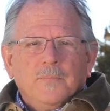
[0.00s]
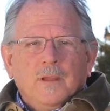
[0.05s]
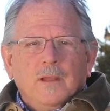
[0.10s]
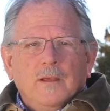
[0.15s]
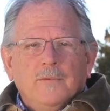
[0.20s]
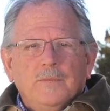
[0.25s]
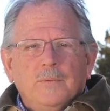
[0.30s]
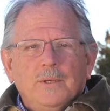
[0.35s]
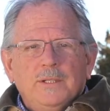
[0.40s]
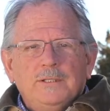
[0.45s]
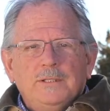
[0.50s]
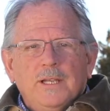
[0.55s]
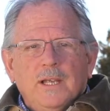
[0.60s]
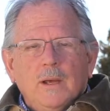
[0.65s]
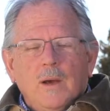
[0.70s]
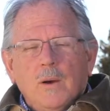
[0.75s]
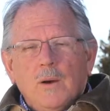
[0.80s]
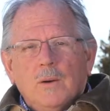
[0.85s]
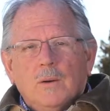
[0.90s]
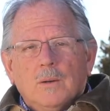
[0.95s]
If we say,
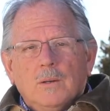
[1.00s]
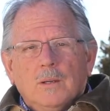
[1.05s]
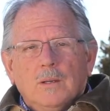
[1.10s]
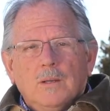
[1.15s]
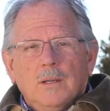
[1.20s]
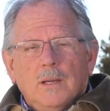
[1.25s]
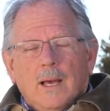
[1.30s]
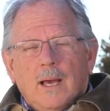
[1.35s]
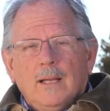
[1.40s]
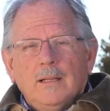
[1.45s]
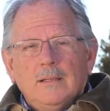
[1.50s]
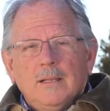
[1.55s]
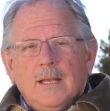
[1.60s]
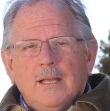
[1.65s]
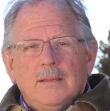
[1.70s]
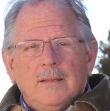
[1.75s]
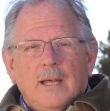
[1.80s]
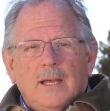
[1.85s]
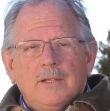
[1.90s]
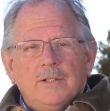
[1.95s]
oh, I
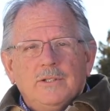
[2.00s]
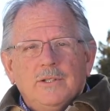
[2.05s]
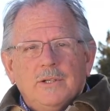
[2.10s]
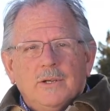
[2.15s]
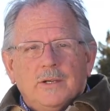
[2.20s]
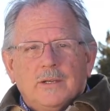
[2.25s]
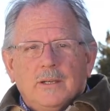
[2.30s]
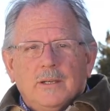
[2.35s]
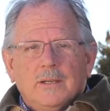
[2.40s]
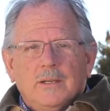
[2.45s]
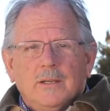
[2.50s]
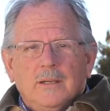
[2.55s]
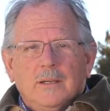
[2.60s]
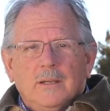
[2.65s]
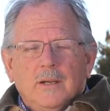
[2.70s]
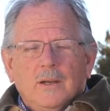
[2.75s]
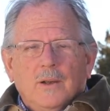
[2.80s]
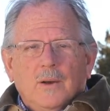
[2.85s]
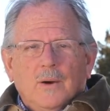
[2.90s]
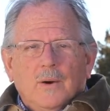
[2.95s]
like that shirt,
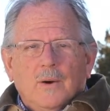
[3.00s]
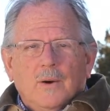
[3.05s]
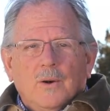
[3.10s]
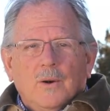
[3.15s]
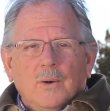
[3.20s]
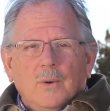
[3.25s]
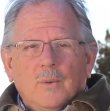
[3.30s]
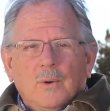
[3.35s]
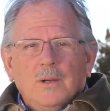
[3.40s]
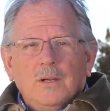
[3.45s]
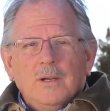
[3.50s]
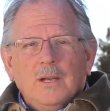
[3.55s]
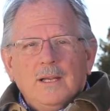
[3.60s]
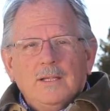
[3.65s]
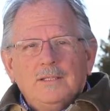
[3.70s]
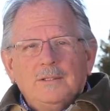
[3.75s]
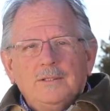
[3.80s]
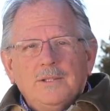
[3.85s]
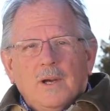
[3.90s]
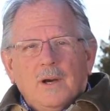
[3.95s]
or what a
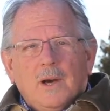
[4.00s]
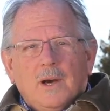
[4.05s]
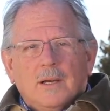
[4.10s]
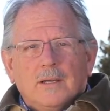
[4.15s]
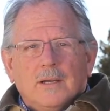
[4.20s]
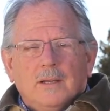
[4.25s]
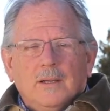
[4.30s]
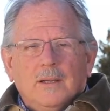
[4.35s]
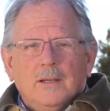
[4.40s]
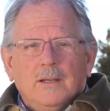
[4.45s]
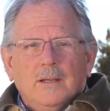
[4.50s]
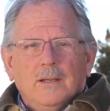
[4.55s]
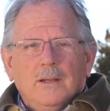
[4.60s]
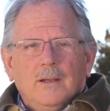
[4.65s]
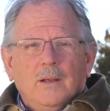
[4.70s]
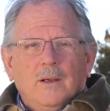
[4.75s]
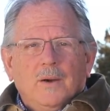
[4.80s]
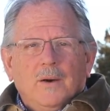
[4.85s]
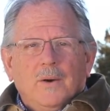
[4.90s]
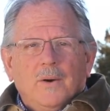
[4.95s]
nice dog,
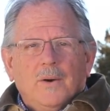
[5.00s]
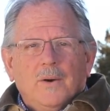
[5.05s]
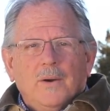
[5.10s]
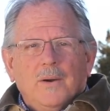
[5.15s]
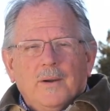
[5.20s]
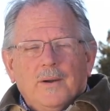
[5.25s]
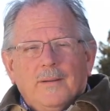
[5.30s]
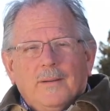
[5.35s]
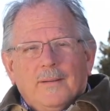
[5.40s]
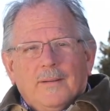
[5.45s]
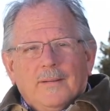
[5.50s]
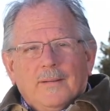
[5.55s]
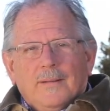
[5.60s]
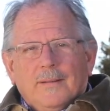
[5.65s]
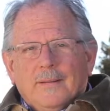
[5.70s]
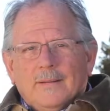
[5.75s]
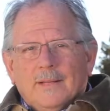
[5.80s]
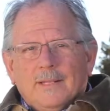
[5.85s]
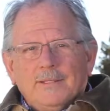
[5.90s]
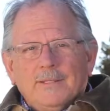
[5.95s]
or
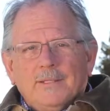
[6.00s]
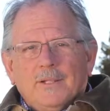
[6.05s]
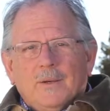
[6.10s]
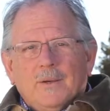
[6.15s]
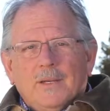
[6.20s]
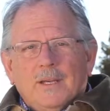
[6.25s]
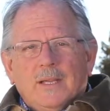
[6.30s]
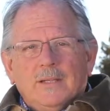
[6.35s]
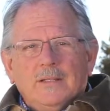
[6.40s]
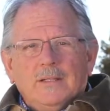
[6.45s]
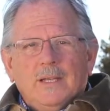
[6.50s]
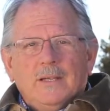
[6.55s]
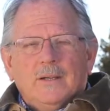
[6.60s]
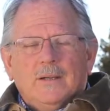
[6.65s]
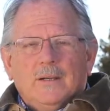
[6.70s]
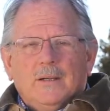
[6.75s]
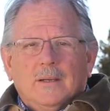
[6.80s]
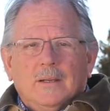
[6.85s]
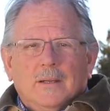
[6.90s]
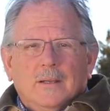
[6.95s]
let's go get
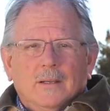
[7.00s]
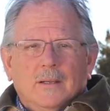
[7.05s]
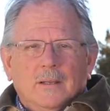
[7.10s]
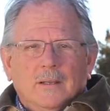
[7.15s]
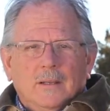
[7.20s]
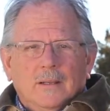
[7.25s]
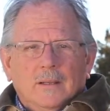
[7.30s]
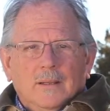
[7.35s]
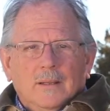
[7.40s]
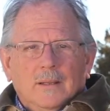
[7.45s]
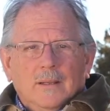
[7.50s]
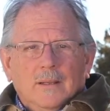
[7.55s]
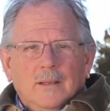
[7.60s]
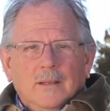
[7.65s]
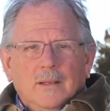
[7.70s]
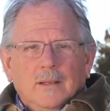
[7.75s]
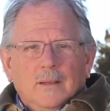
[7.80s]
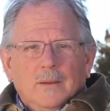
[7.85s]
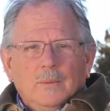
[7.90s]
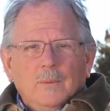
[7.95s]
dinner,
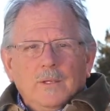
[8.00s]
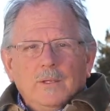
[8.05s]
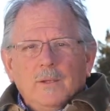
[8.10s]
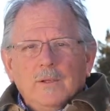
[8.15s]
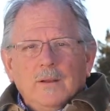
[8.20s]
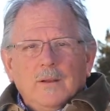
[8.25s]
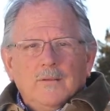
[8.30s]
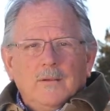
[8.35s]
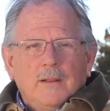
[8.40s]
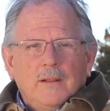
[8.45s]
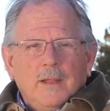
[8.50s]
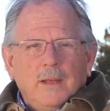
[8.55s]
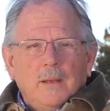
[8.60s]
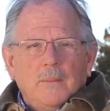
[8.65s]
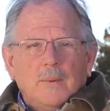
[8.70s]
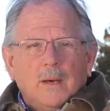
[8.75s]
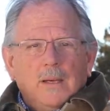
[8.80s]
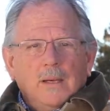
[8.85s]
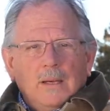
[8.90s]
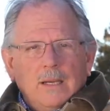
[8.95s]
we don't have to think
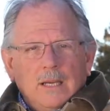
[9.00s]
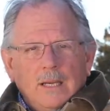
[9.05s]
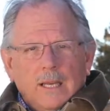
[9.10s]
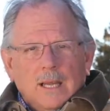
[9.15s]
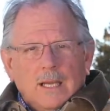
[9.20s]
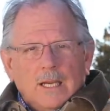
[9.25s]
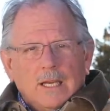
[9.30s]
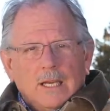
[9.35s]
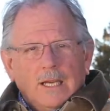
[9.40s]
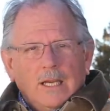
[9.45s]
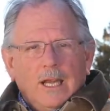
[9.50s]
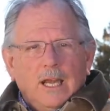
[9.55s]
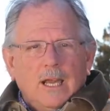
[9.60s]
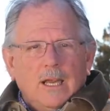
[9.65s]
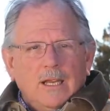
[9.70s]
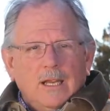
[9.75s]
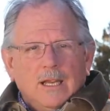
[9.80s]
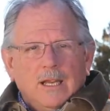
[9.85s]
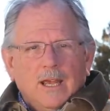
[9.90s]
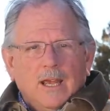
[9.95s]
about it again and again
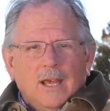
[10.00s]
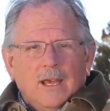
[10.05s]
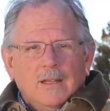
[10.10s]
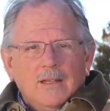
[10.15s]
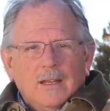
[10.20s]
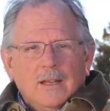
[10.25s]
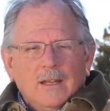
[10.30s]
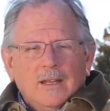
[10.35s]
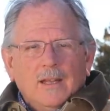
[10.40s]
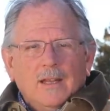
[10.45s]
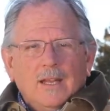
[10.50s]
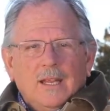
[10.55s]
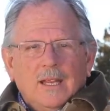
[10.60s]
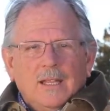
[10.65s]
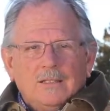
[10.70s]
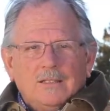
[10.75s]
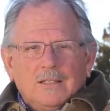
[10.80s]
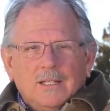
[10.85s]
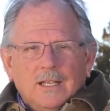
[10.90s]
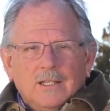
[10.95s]
and again.
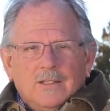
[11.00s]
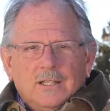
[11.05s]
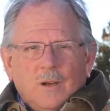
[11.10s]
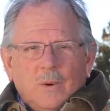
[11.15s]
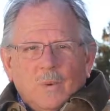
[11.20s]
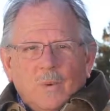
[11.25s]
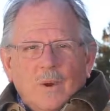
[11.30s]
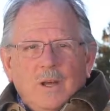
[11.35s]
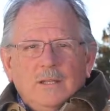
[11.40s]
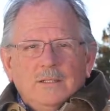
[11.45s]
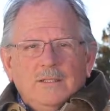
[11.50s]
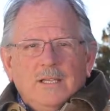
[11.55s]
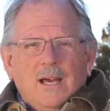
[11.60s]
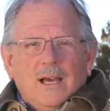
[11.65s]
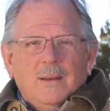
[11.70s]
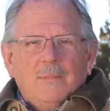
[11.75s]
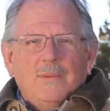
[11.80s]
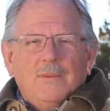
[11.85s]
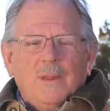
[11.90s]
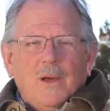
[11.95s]
It's a
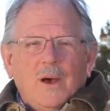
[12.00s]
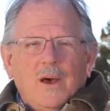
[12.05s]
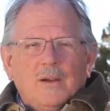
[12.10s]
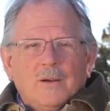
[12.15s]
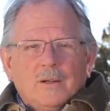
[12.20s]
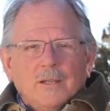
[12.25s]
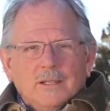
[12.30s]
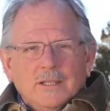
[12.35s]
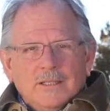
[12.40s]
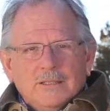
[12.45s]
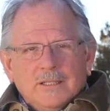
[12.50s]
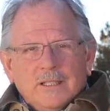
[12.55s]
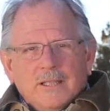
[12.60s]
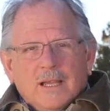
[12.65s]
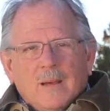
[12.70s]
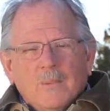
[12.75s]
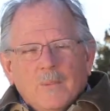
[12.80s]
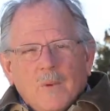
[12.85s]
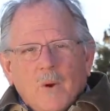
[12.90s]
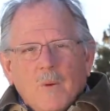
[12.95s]
one-time thought, or at least in
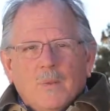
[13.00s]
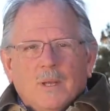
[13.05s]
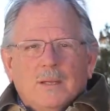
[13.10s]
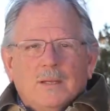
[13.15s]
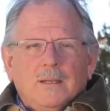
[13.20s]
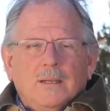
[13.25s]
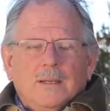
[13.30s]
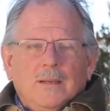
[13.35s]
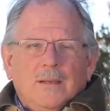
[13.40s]
that moment.